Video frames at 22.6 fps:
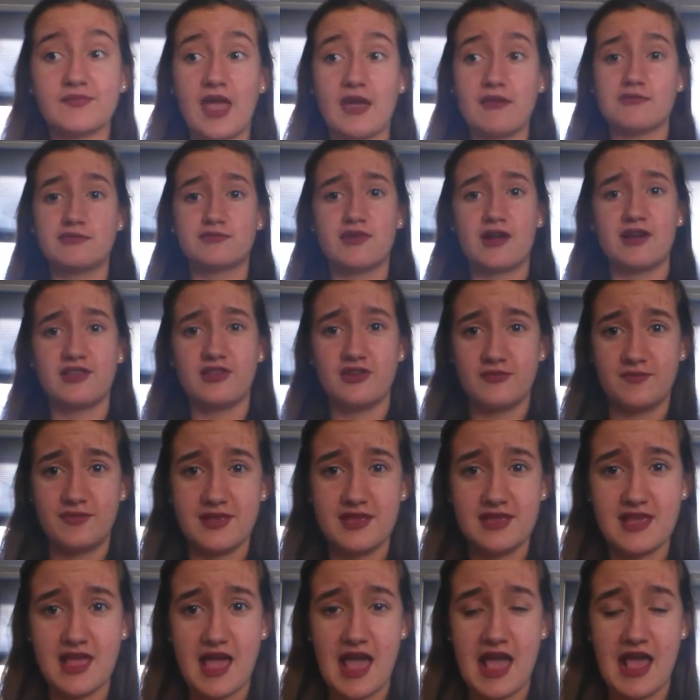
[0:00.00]
I would rather
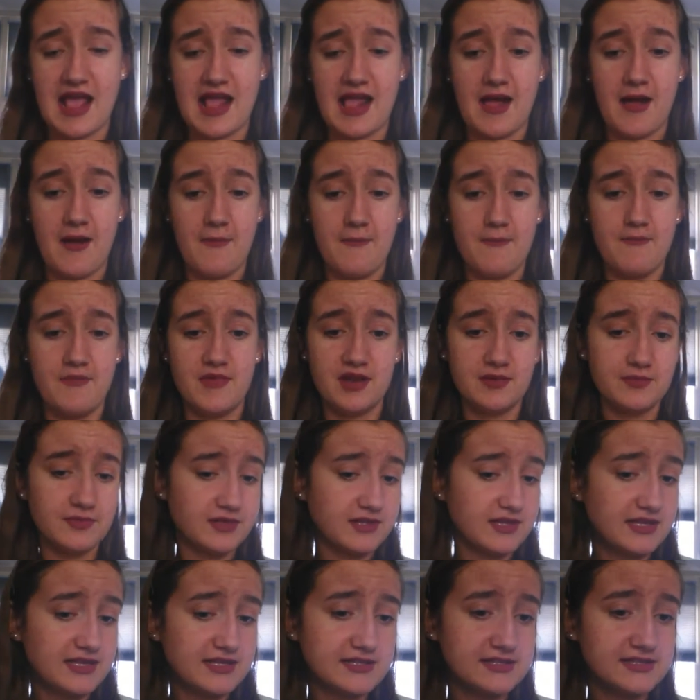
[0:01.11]
be a
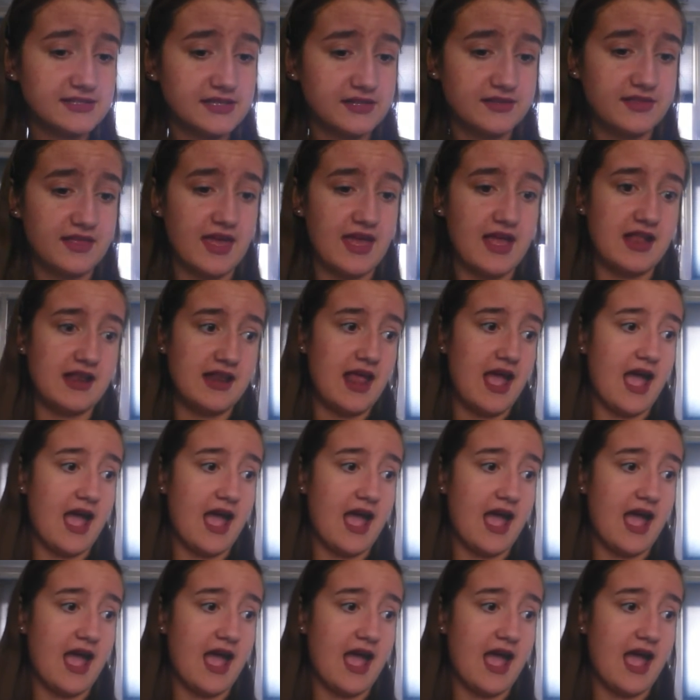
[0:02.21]
minimalist than